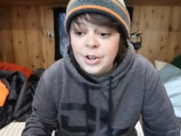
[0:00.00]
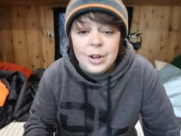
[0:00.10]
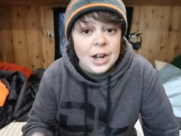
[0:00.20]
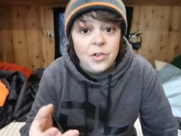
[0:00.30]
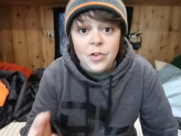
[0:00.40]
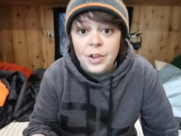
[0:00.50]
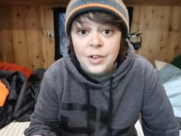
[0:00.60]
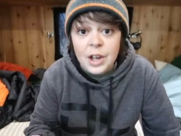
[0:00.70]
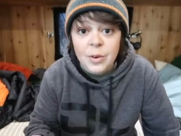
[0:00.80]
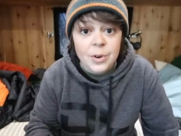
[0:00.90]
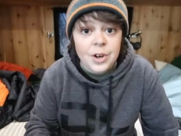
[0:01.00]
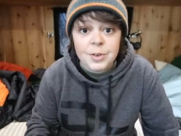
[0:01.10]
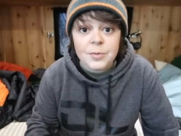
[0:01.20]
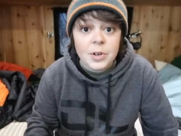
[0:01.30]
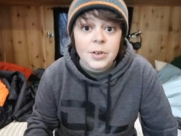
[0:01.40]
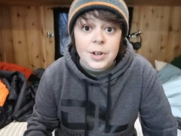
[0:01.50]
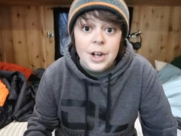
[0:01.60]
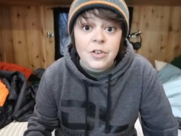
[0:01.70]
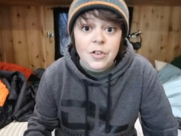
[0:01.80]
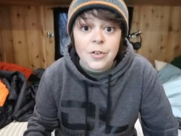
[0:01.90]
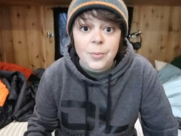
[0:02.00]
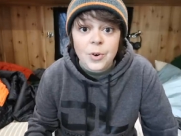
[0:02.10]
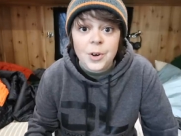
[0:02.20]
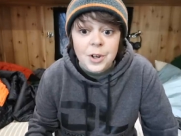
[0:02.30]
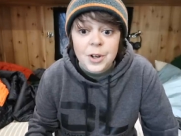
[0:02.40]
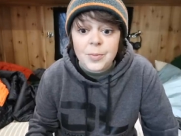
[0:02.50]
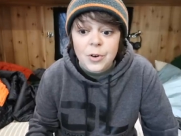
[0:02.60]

you guys seen that we're catching some pretty good